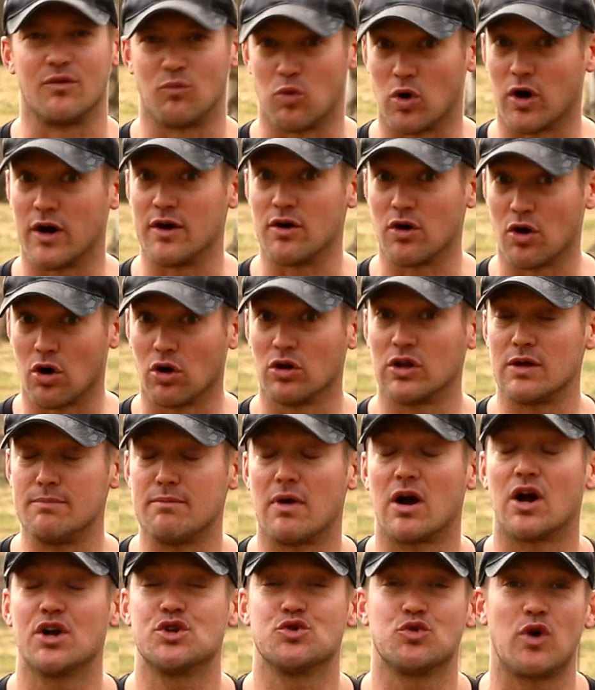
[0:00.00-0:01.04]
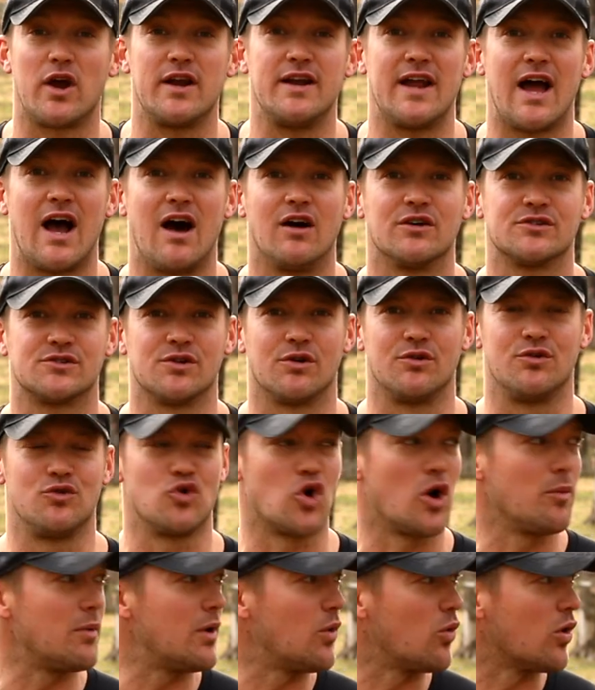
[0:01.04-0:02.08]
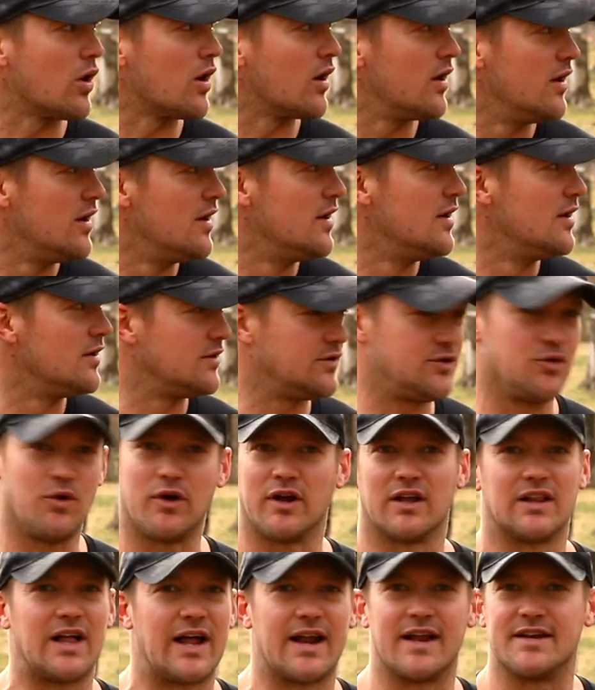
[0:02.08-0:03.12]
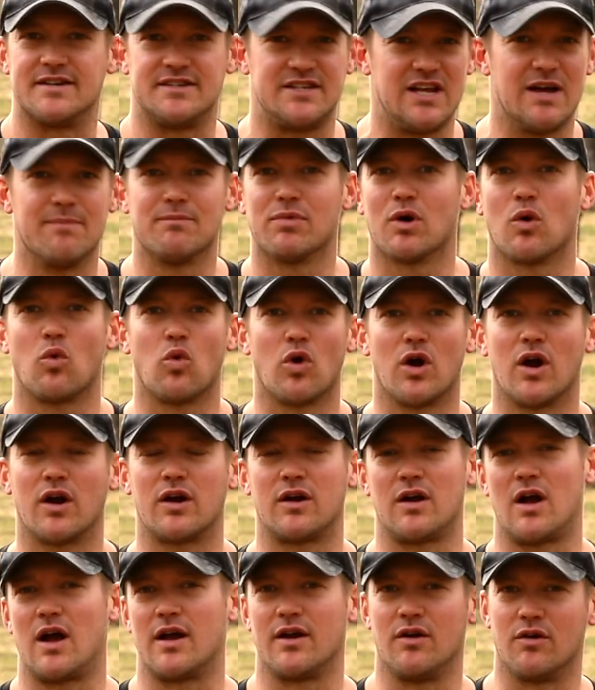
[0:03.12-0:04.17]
We're in early March right now, so normally we're doing a lot of timber work,